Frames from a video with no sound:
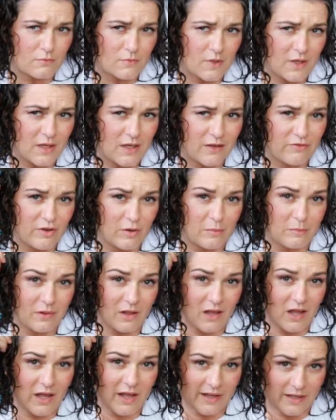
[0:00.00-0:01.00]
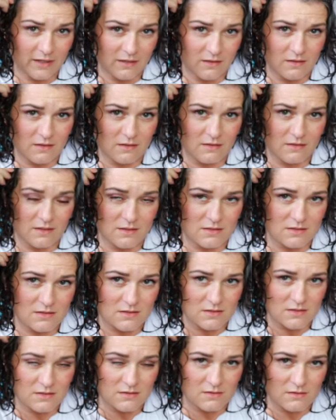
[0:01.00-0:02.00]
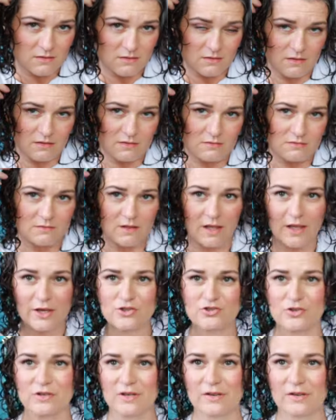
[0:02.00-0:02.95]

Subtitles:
And if you're blind, this is extra